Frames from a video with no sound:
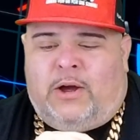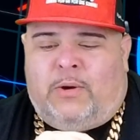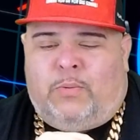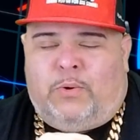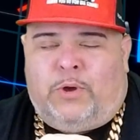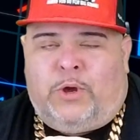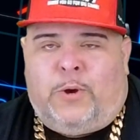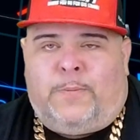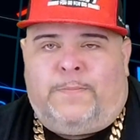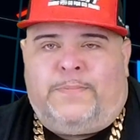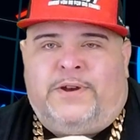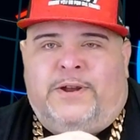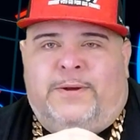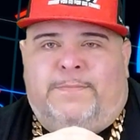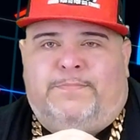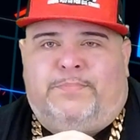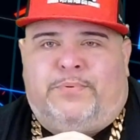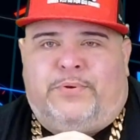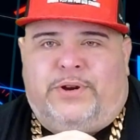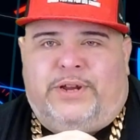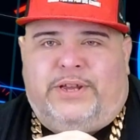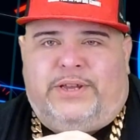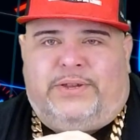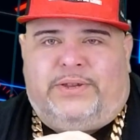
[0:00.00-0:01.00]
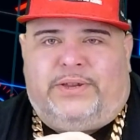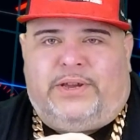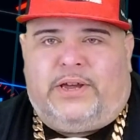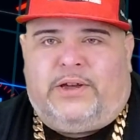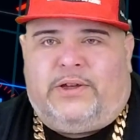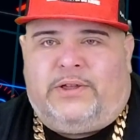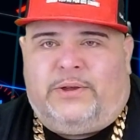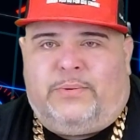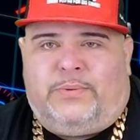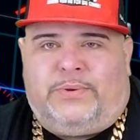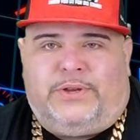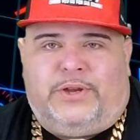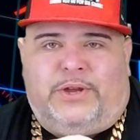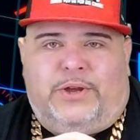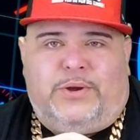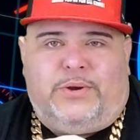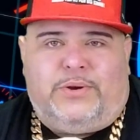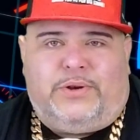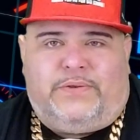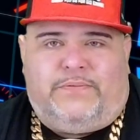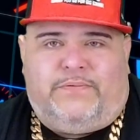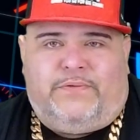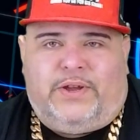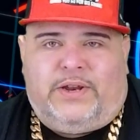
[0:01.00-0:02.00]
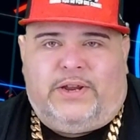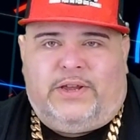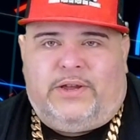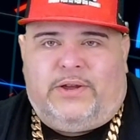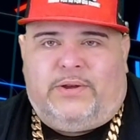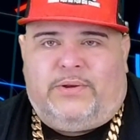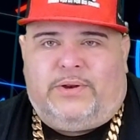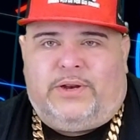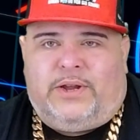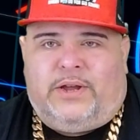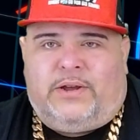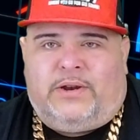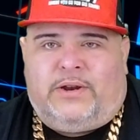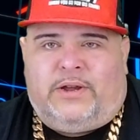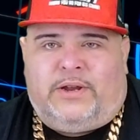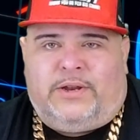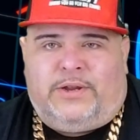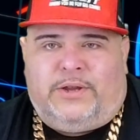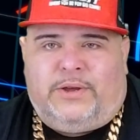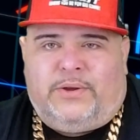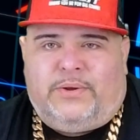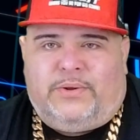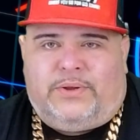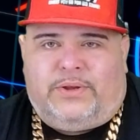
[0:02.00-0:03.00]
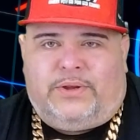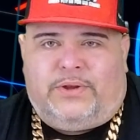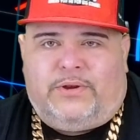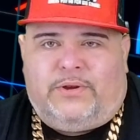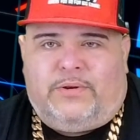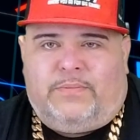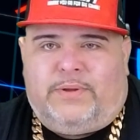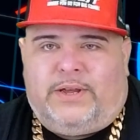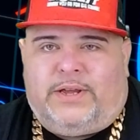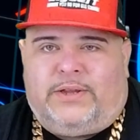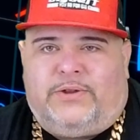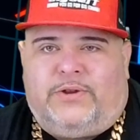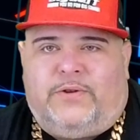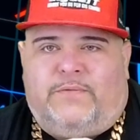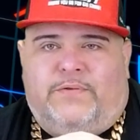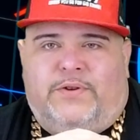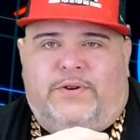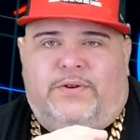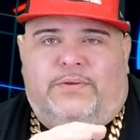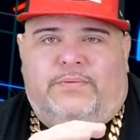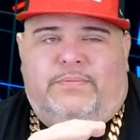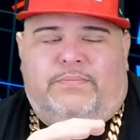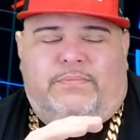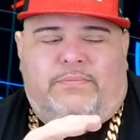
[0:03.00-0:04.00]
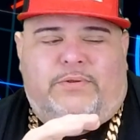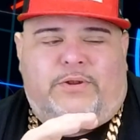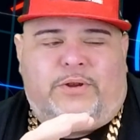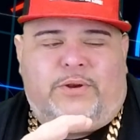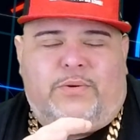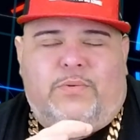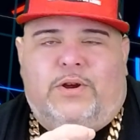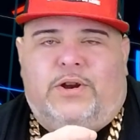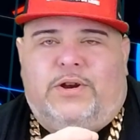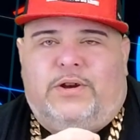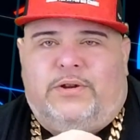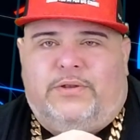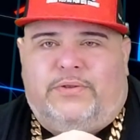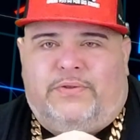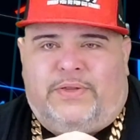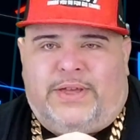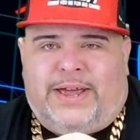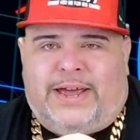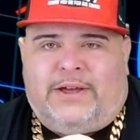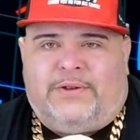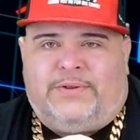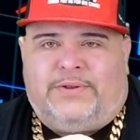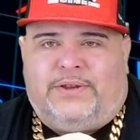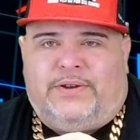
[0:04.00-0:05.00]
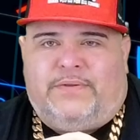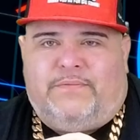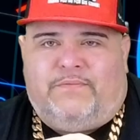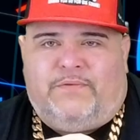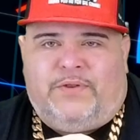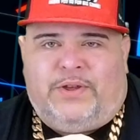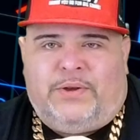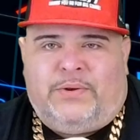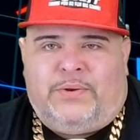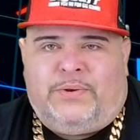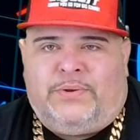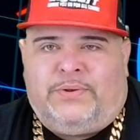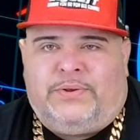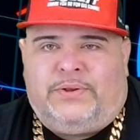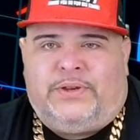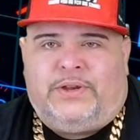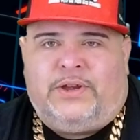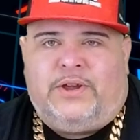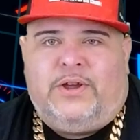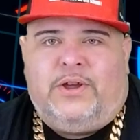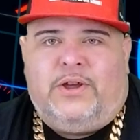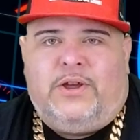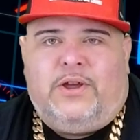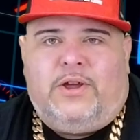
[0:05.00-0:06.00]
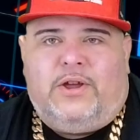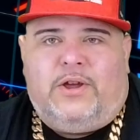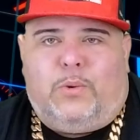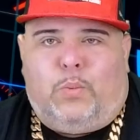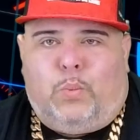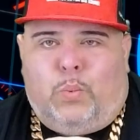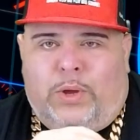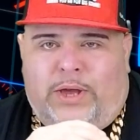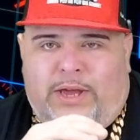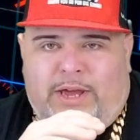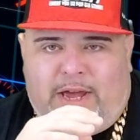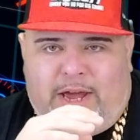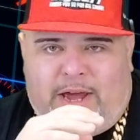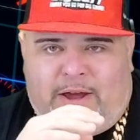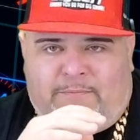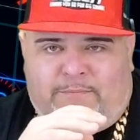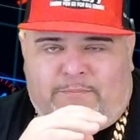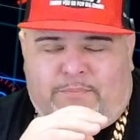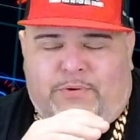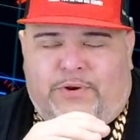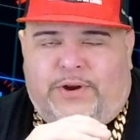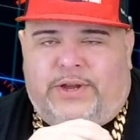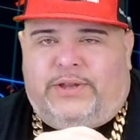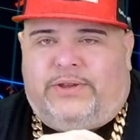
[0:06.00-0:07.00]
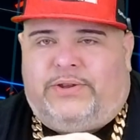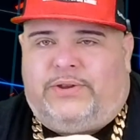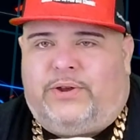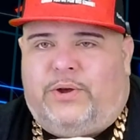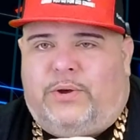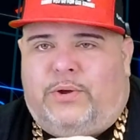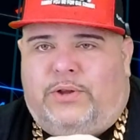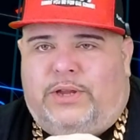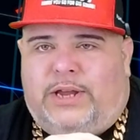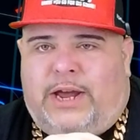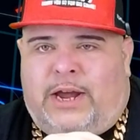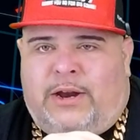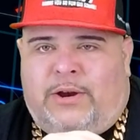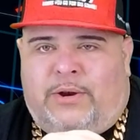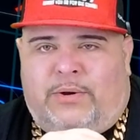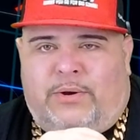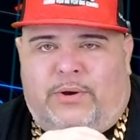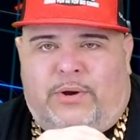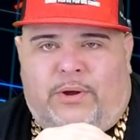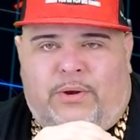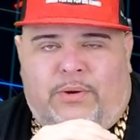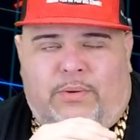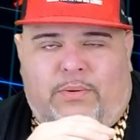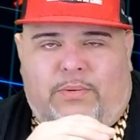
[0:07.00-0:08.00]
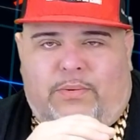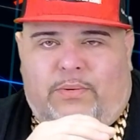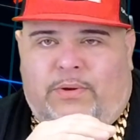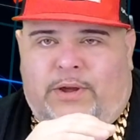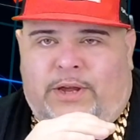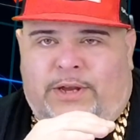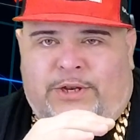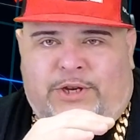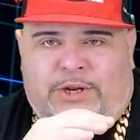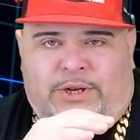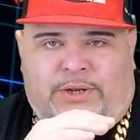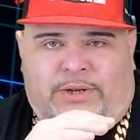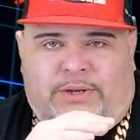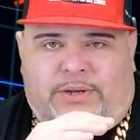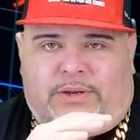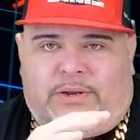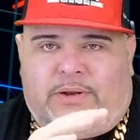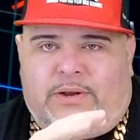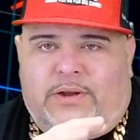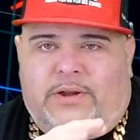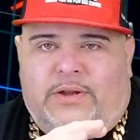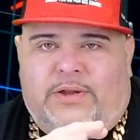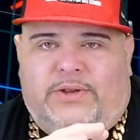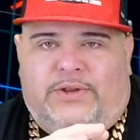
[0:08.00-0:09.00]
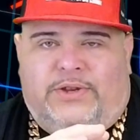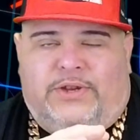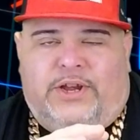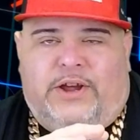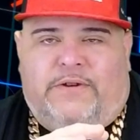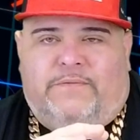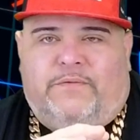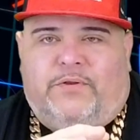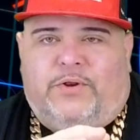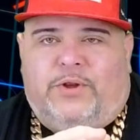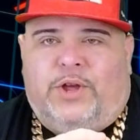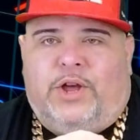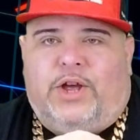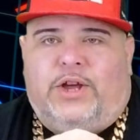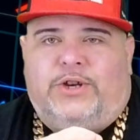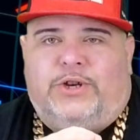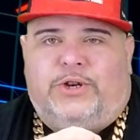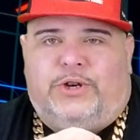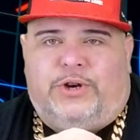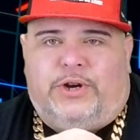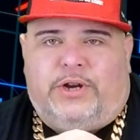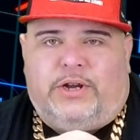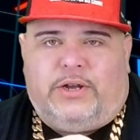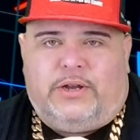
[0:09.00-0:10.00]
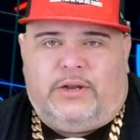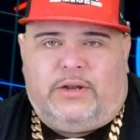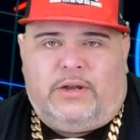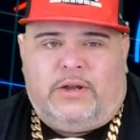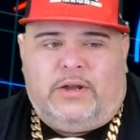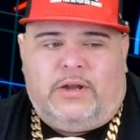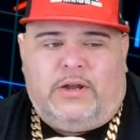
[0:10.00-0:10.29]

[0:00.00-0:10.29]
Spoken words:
We opened up pre-sale. There was a huge video done on YouTube that's over 200,000 views. We have pre-sold, I don't know, just several hundred.